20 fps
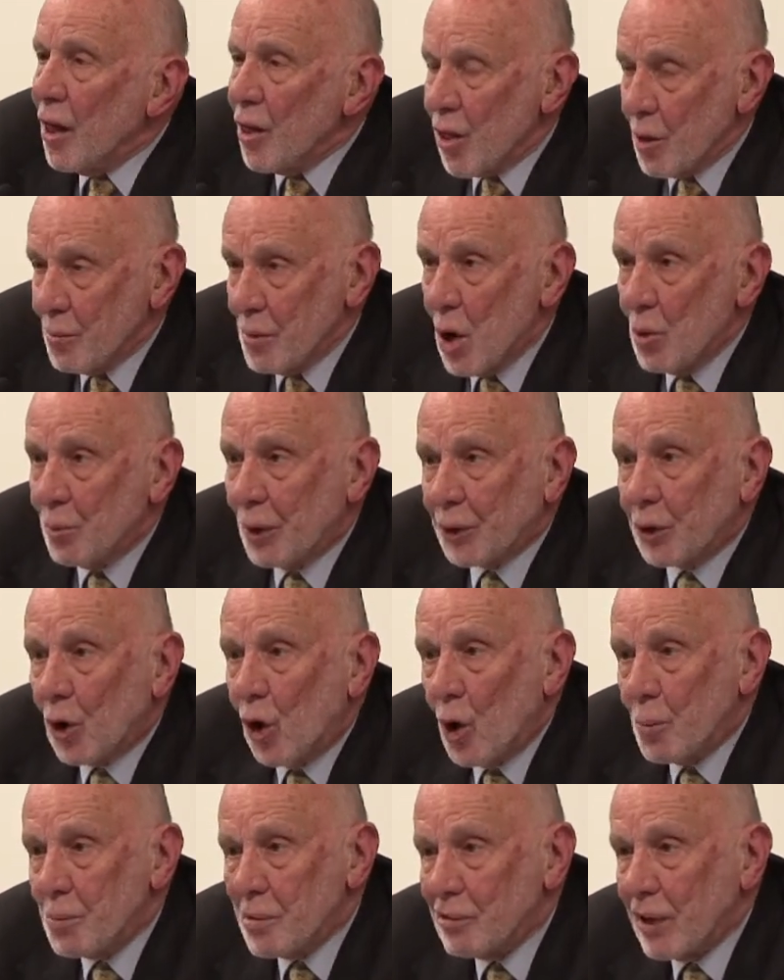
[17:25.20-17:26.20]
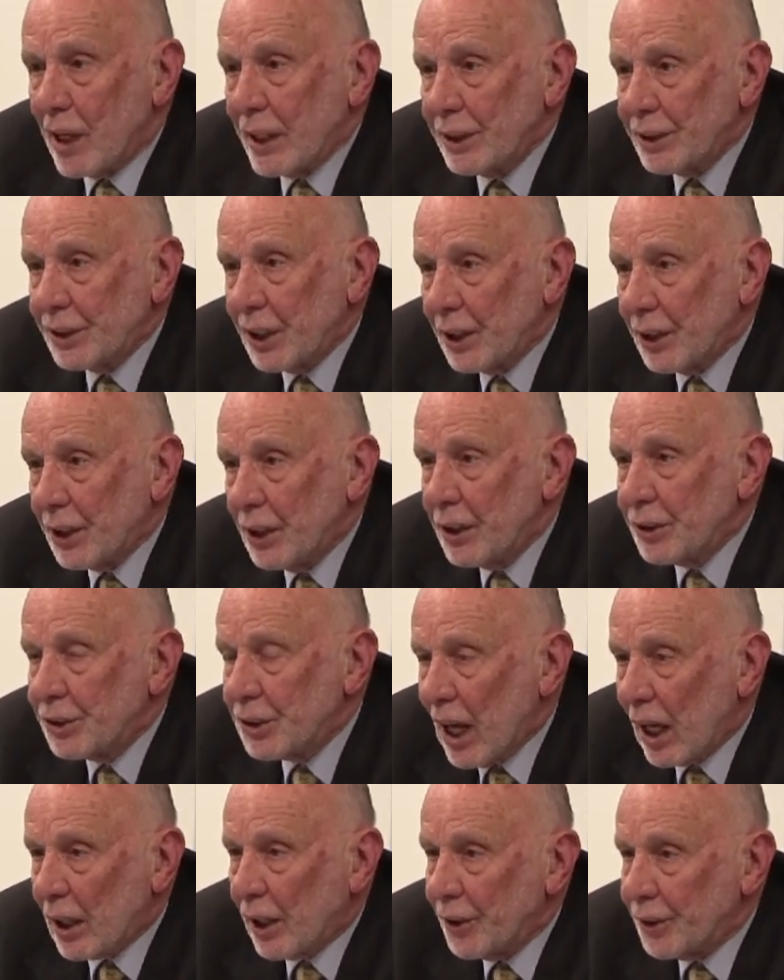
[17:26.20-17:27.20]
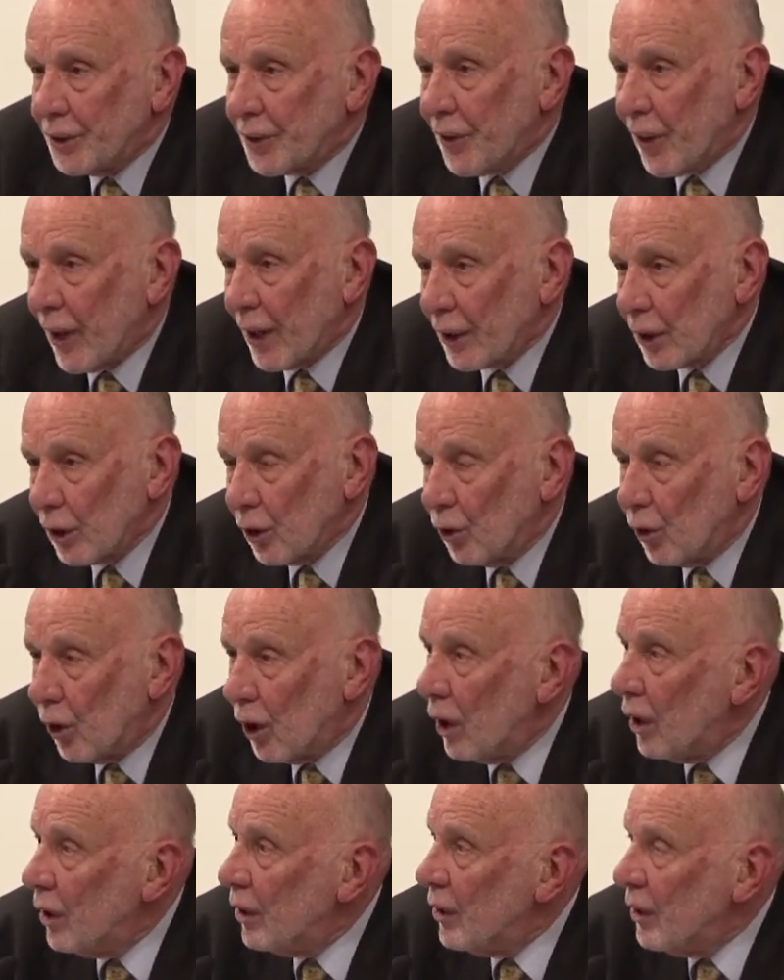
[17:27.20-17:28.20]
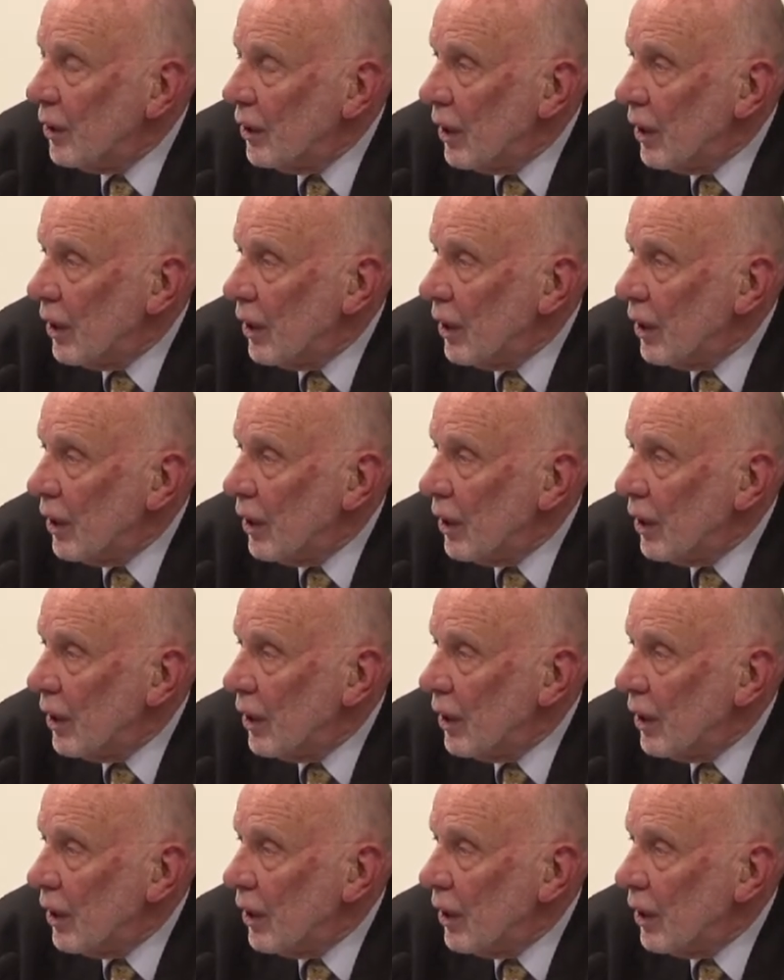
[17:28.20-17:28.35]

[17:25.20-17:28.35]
The Melbourne Corporation challenged that law,